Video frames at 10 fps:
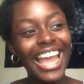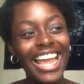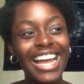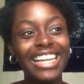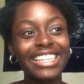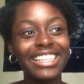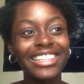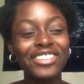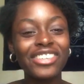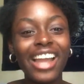
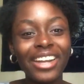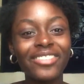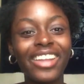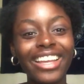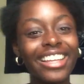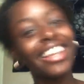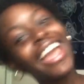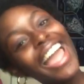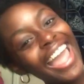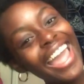and just kind of
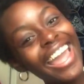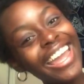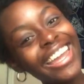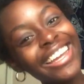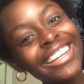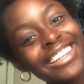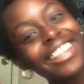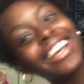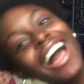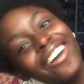hey,
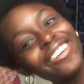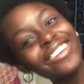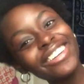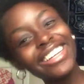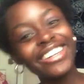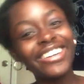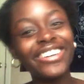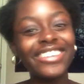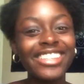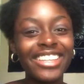how old are
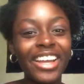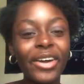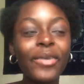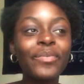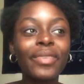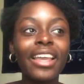you? You know?